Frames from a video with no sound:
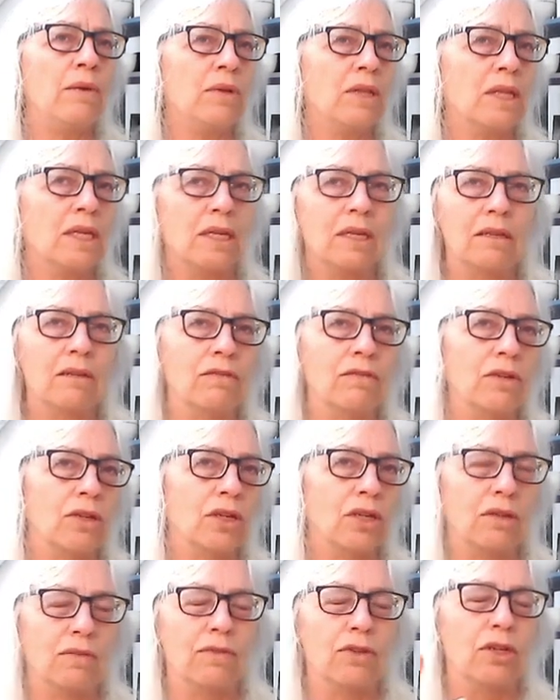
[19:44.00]
with it in the
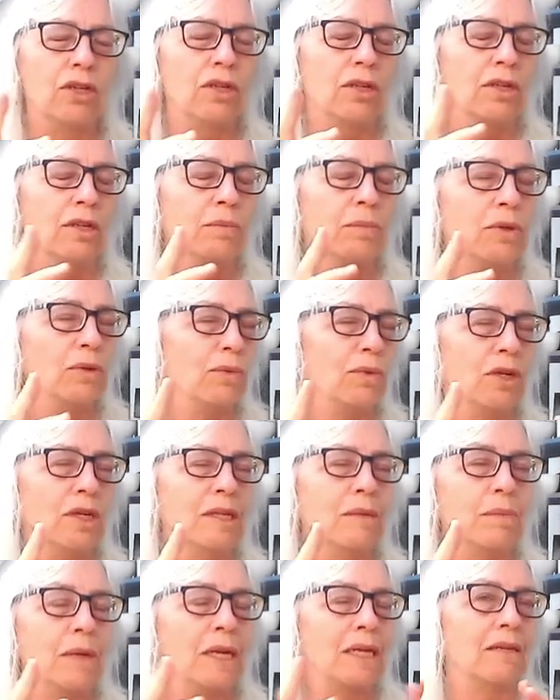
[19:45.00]
virtual
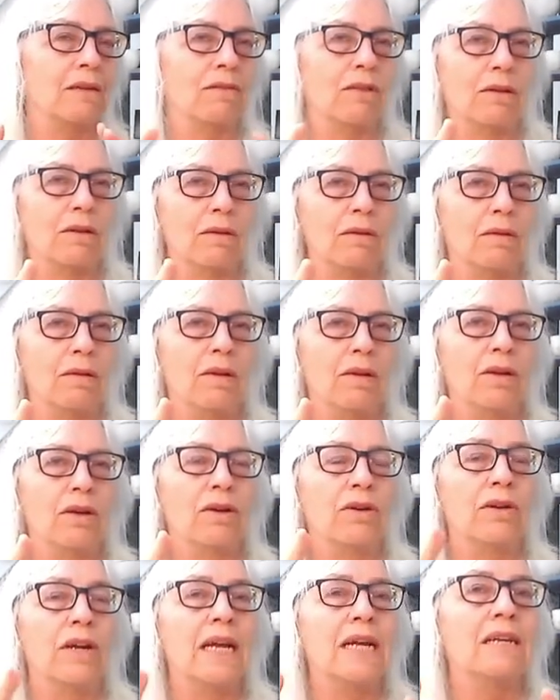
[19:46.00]
workspace of the
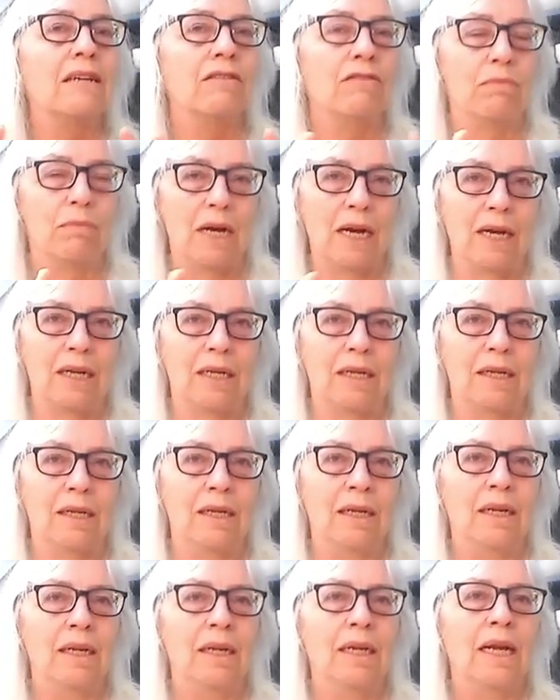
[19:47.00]
creative mind,
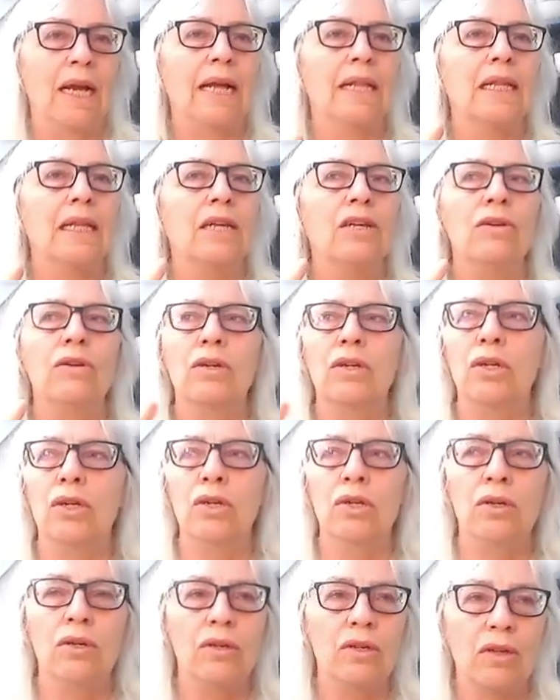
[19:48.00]
And then you can
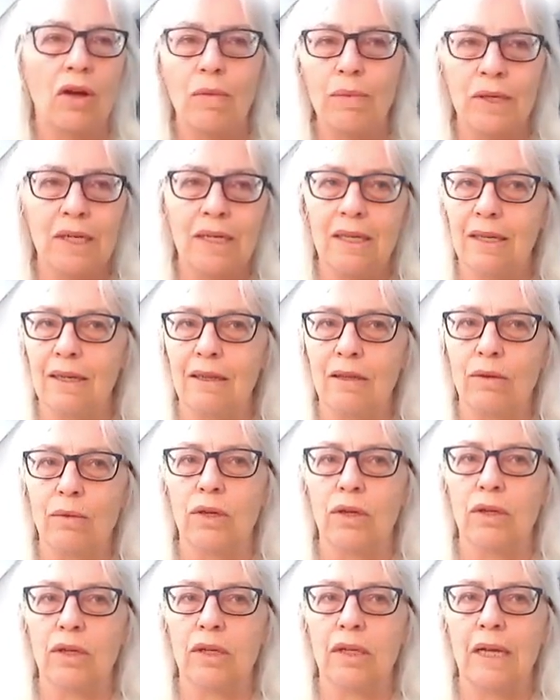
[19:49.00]
choose options in the
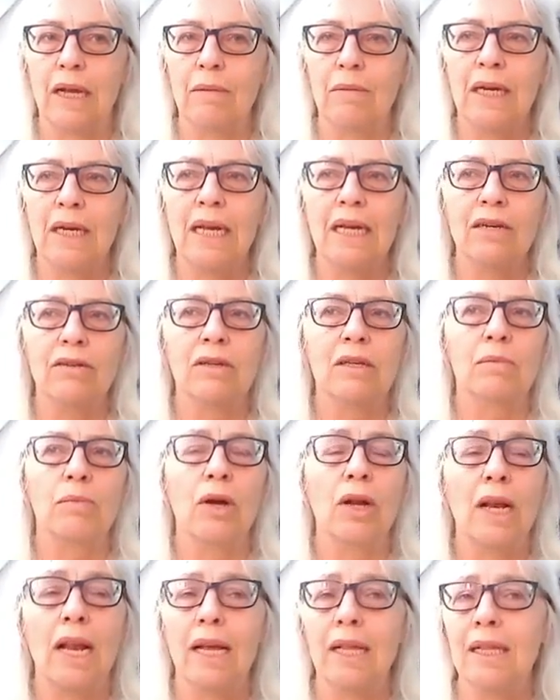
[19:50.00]
world. Am I going to
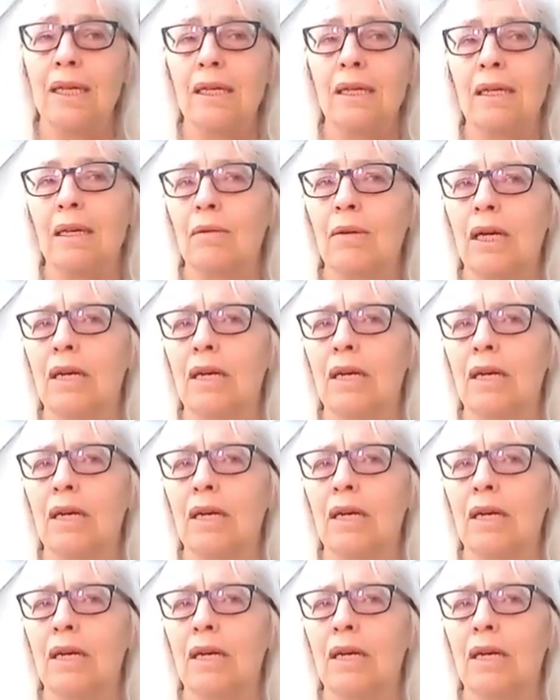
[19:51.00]
respond like this? Am I